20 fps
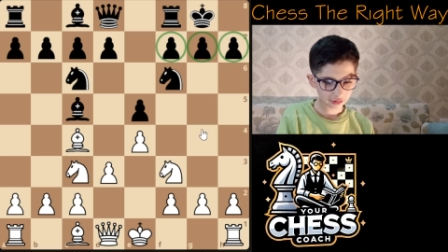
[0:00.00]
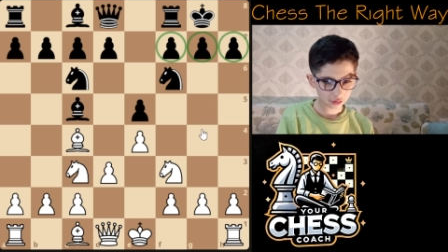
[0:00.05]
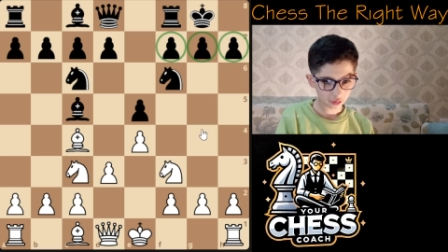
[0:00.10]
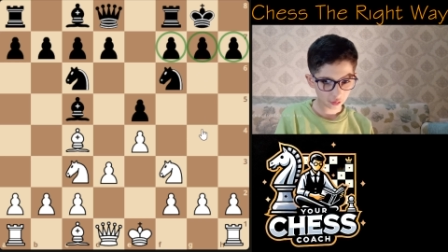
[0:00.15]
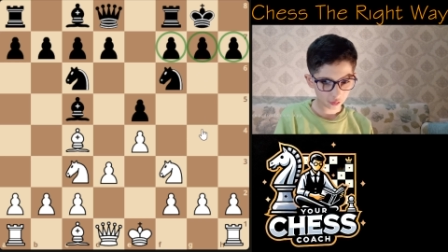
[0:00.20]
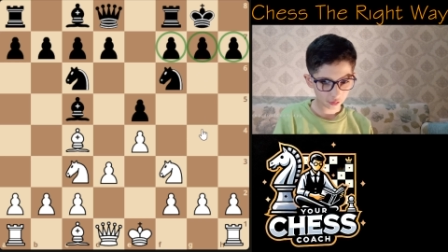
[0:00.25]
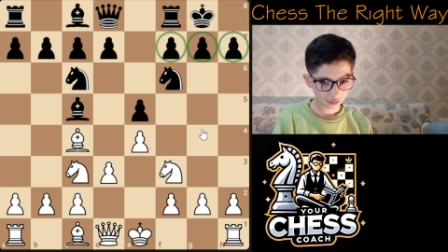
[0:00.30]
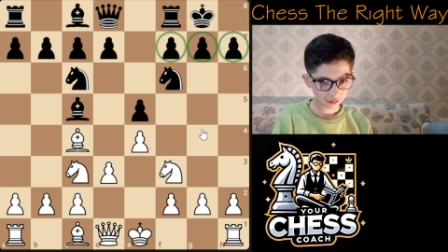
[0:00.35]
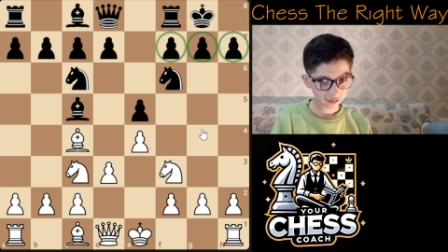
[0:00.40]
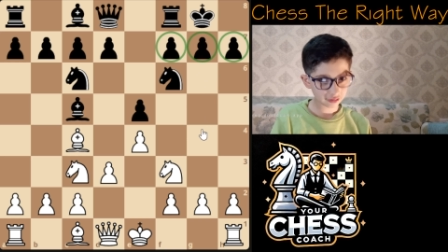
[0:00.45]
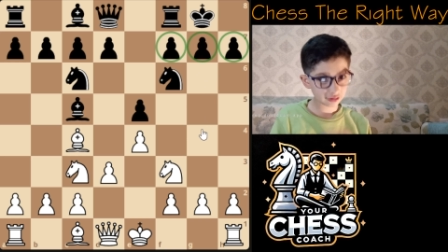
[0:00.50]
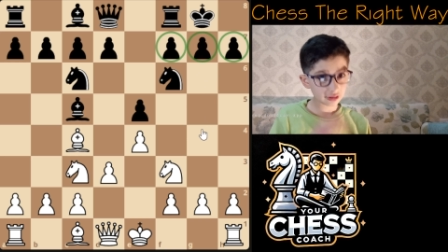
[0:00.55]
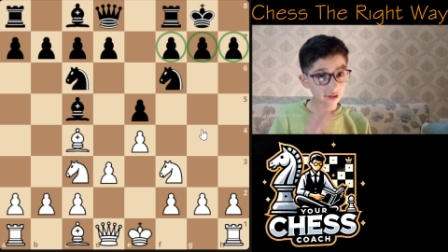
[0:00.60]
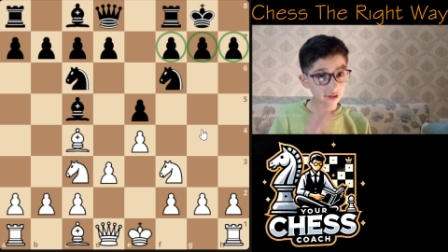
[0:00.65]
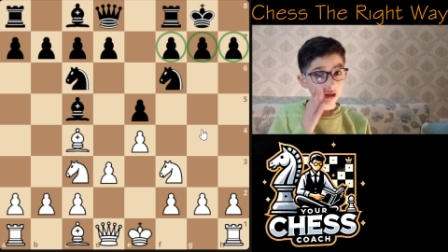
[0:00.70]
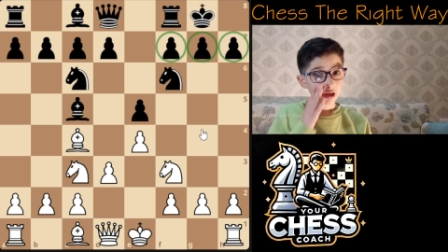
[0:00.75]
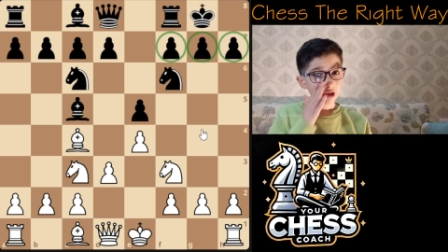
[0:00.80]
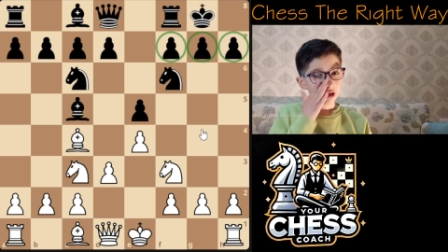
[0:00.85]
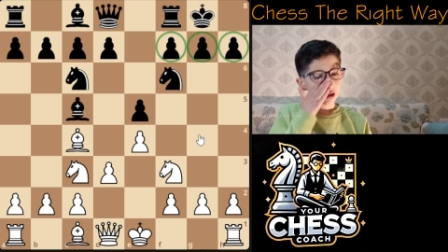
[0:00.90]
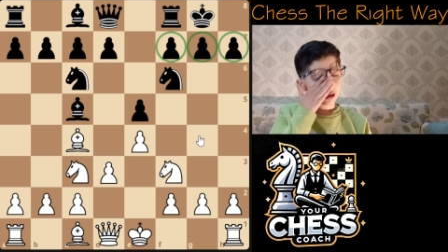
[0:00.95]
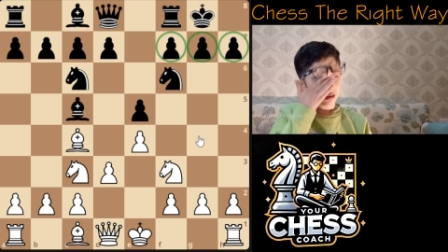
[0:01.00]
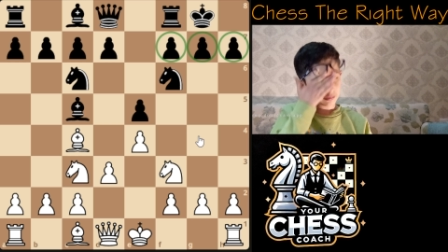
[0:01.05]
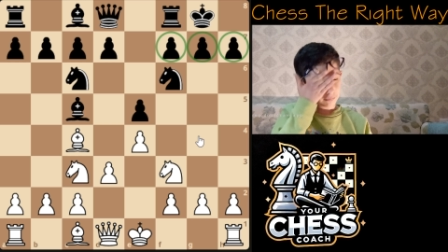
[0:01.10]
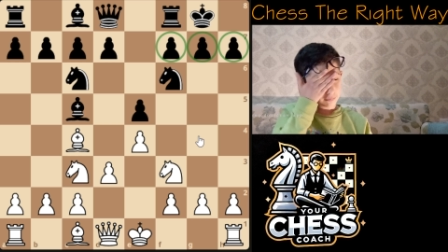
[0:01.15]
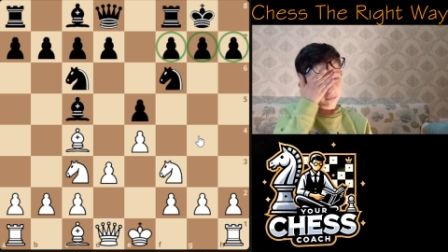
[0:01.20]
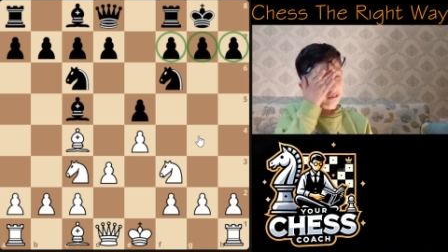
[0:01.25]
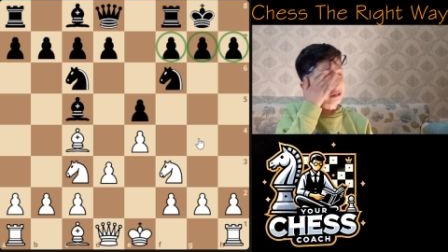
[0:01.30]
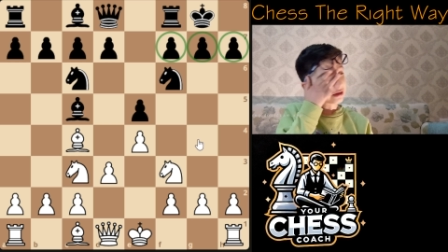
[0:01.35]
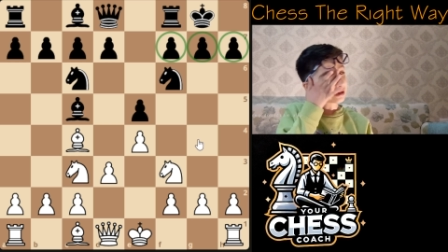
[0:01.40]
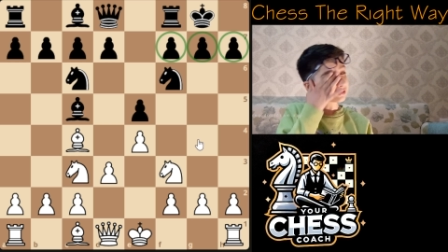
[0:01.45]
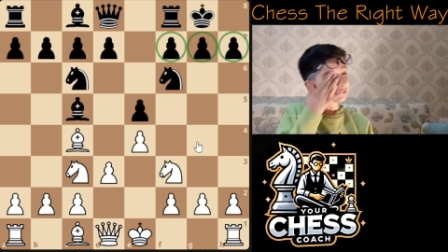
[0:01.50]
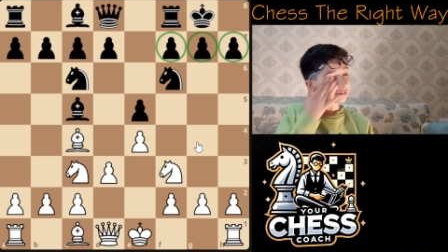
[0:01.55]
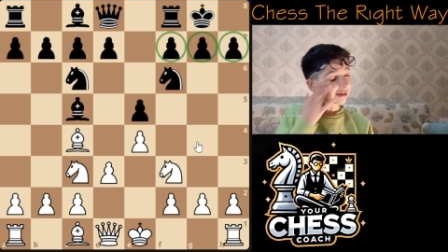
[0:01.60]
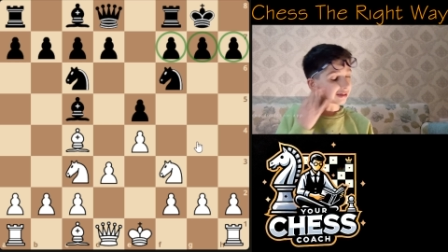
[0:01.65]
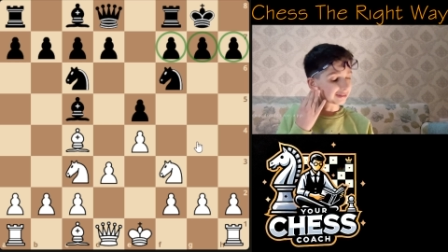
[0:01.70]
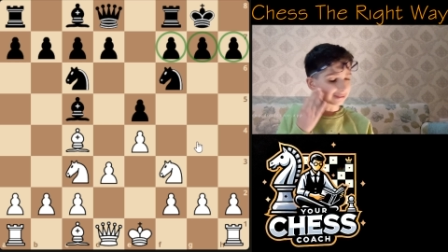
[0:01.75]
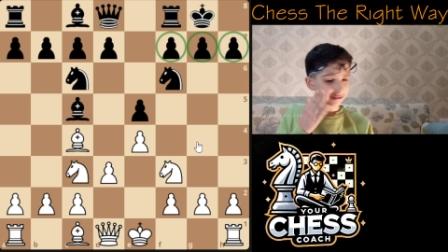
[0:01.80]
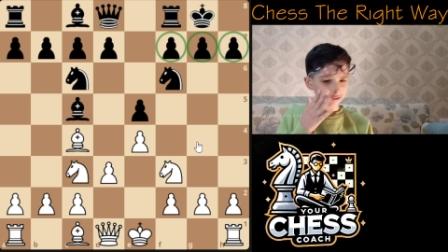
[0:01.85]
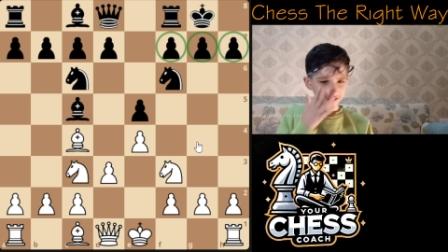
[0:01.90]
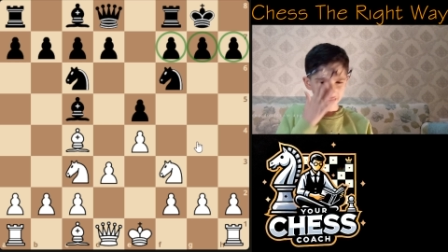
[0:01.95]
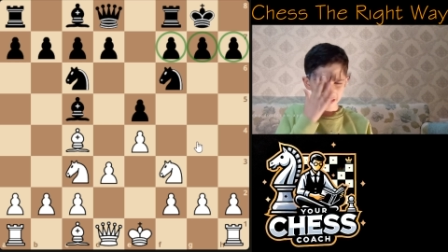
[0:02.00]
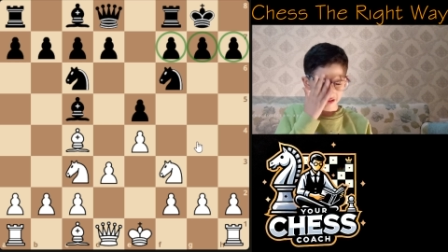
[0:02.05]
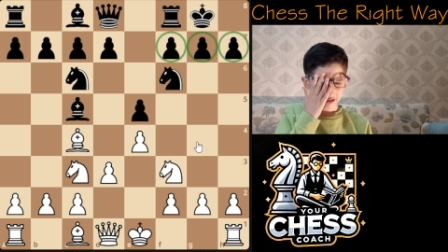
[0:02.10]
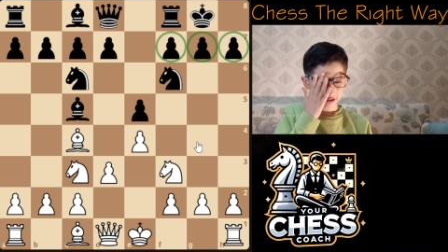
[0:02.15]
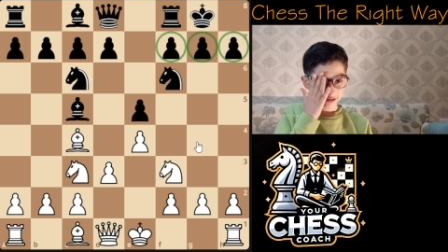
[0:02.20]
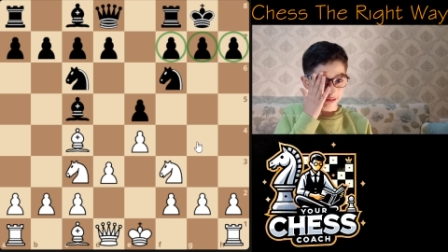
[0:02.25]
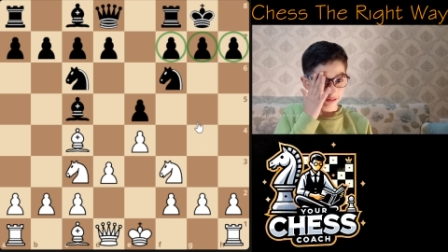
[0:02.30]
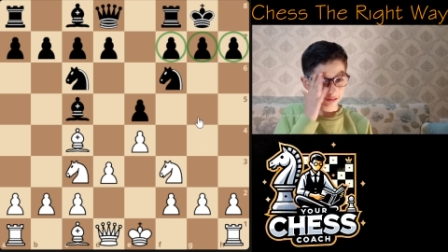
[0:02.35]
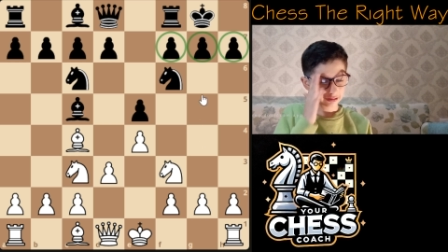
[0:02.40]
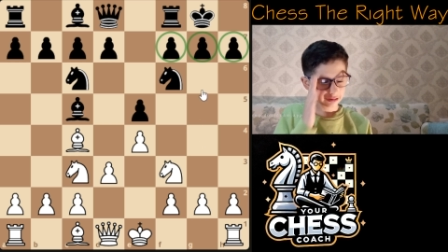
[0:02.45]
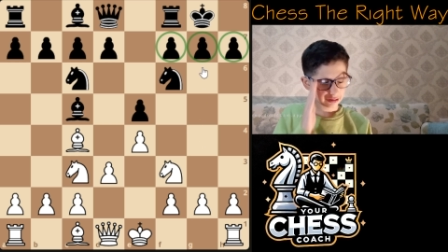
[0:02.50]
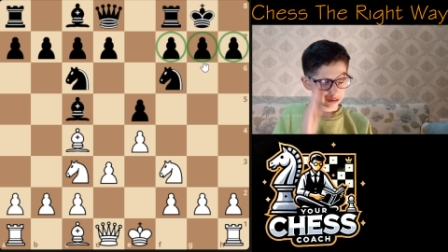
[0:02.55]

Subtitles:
hard attacking the king.